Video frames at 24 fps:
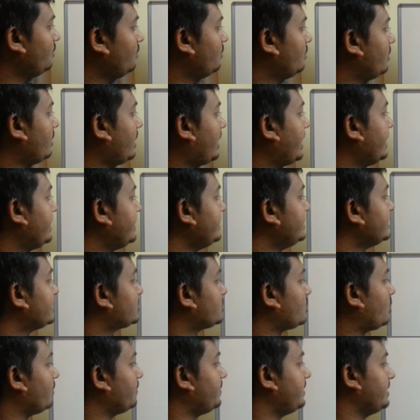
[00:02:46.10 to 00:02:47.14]
Now
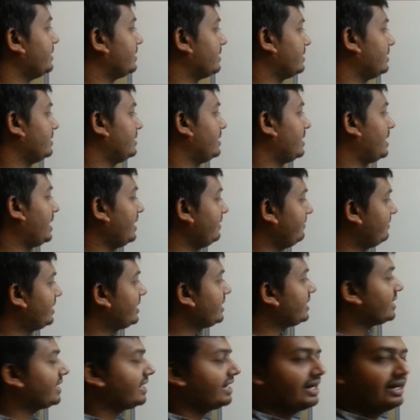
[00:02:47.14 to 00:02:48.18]
I didn't stop here,
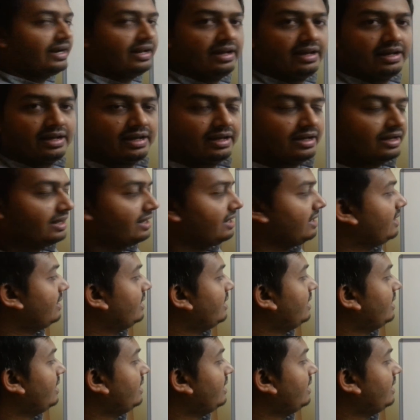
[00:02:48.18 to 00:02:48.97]
I went ahead